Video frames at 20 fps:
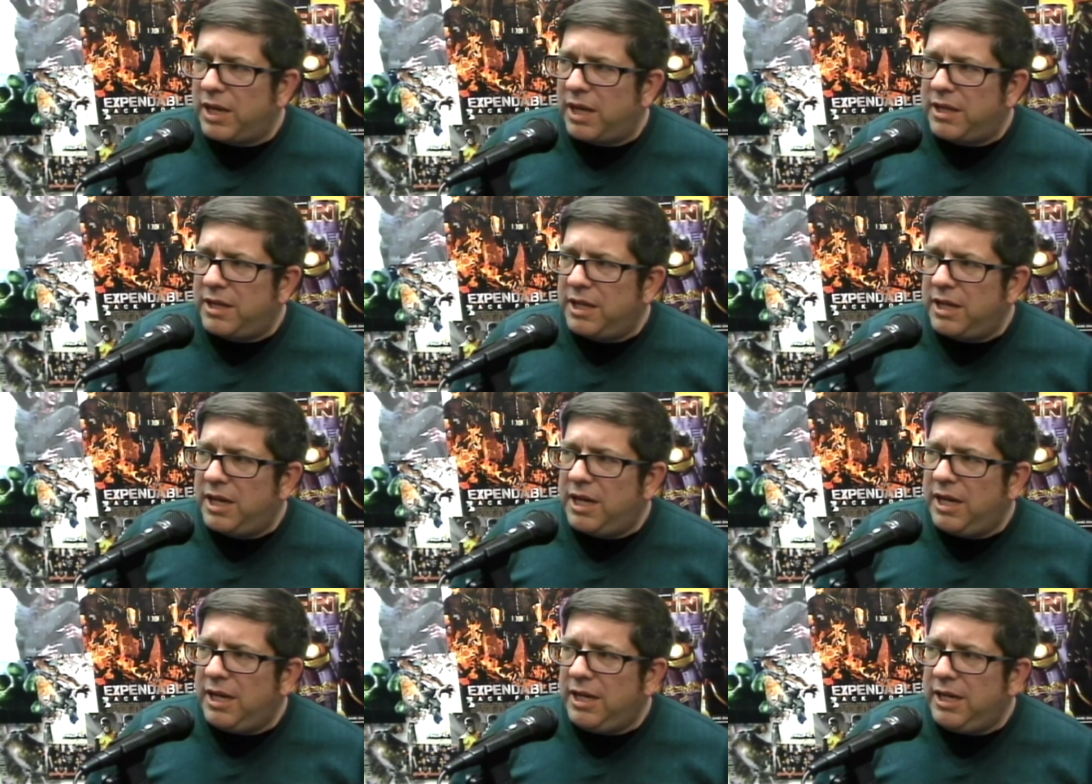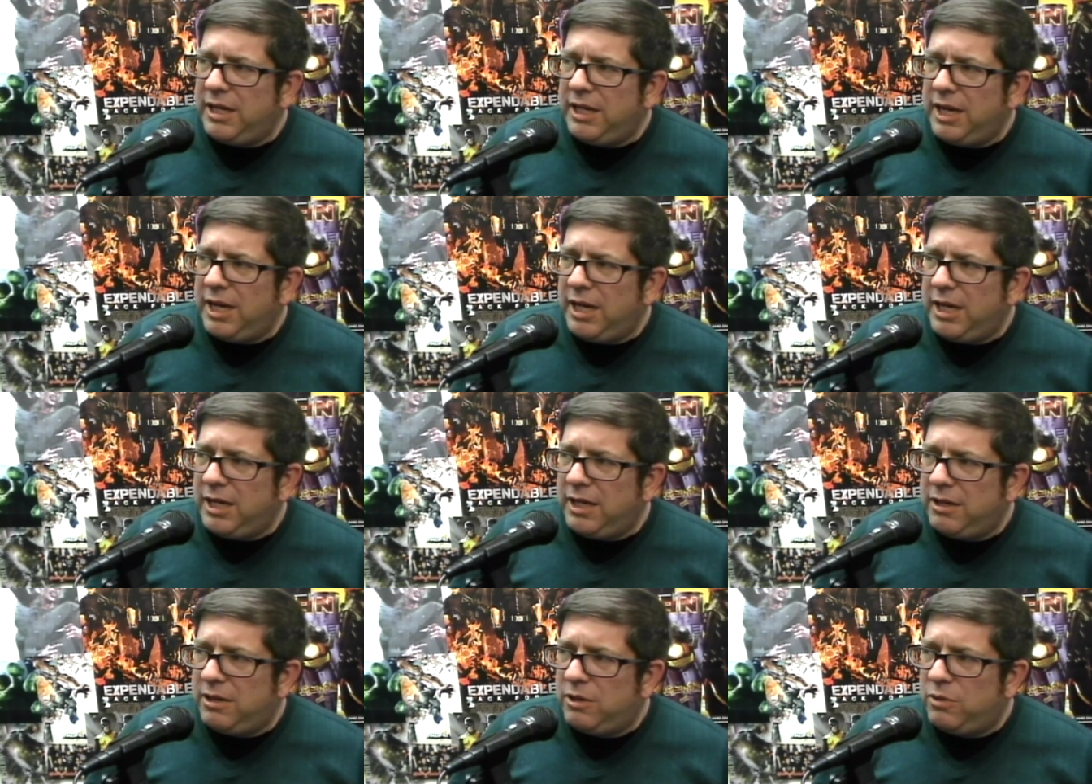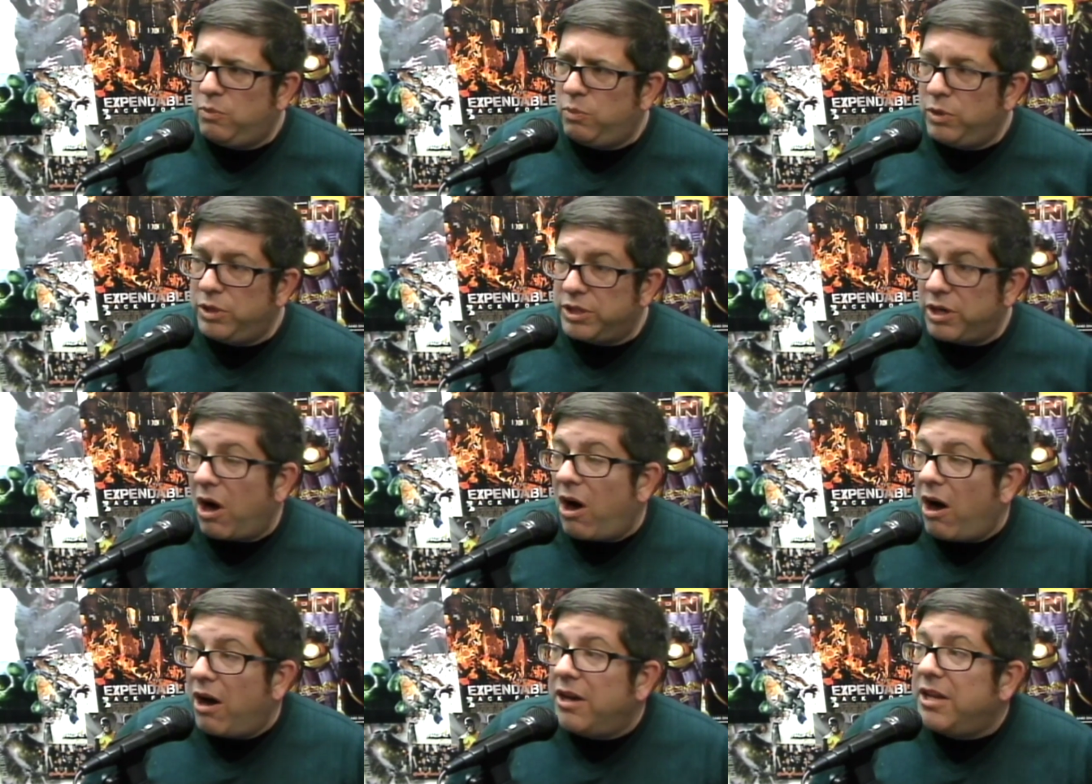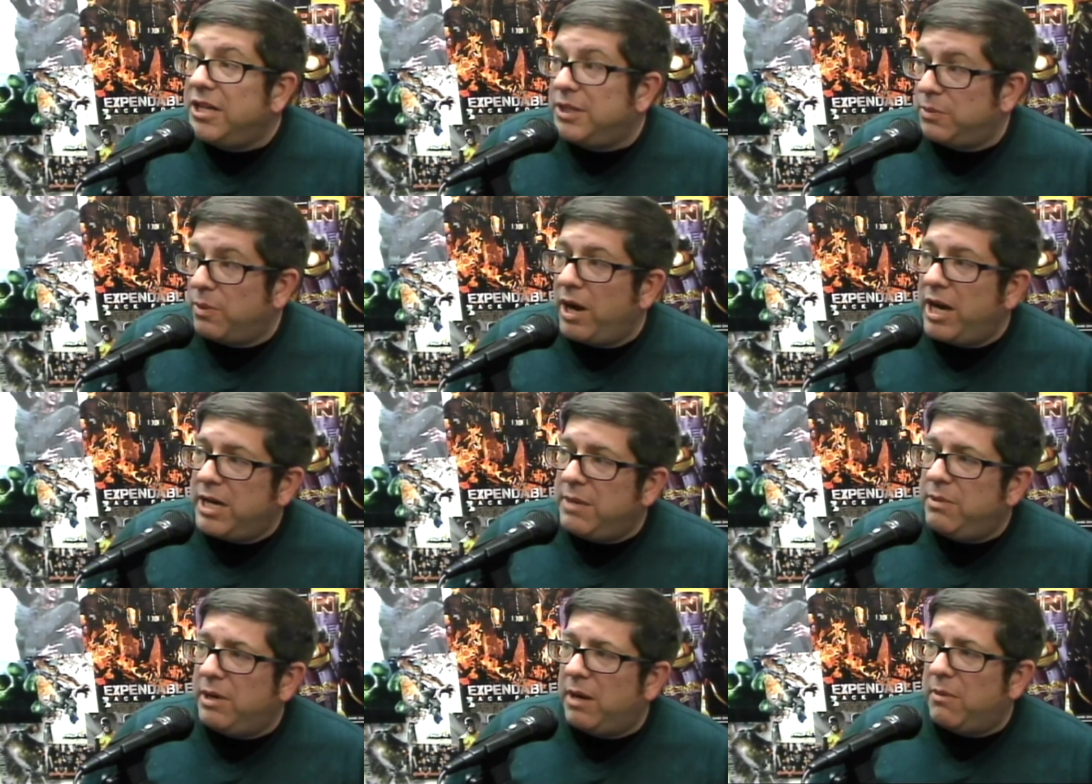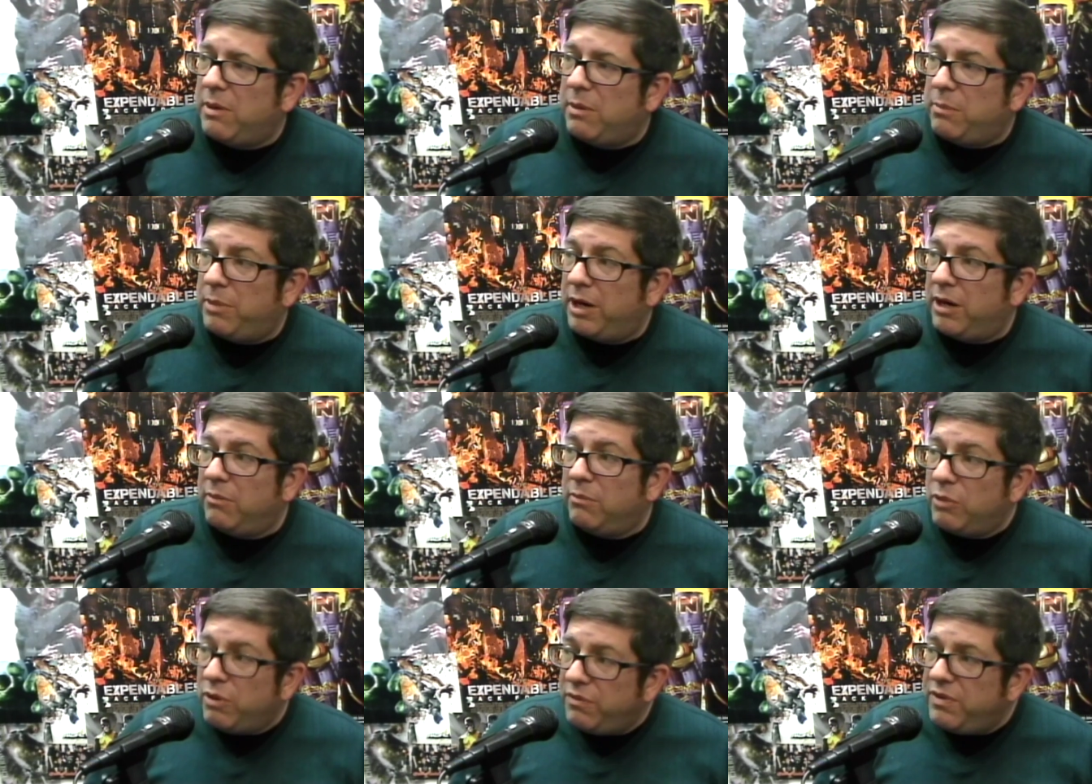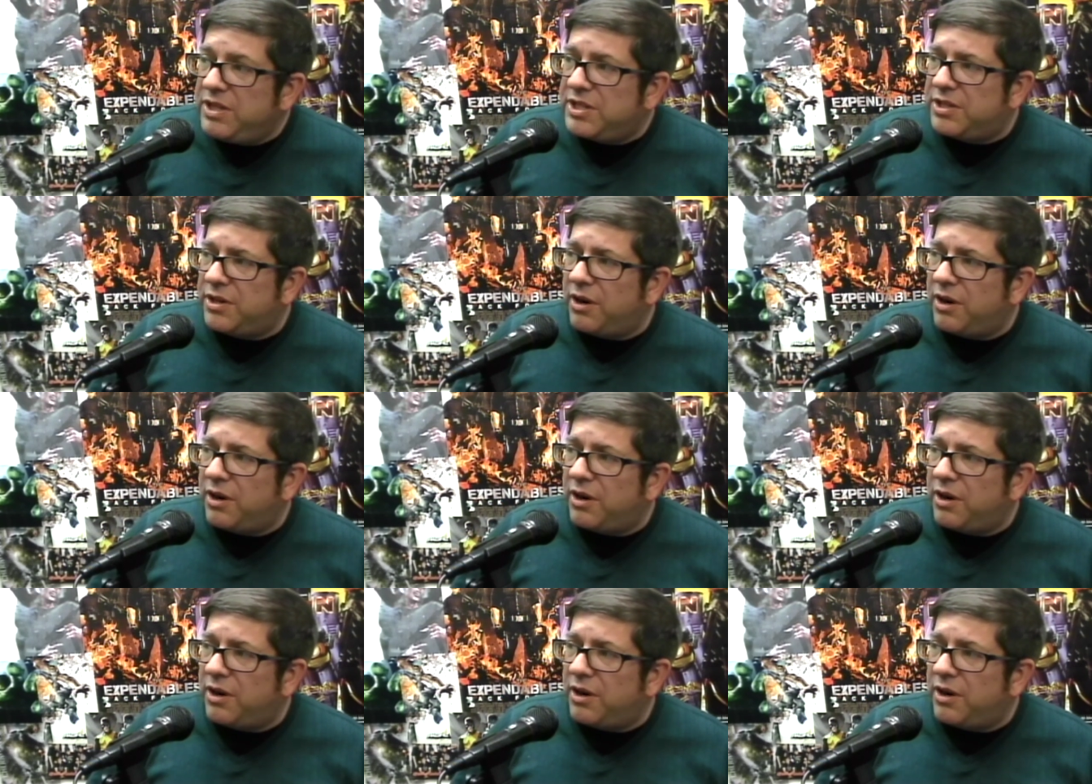I think he was on his way to becoming a bigger movie star.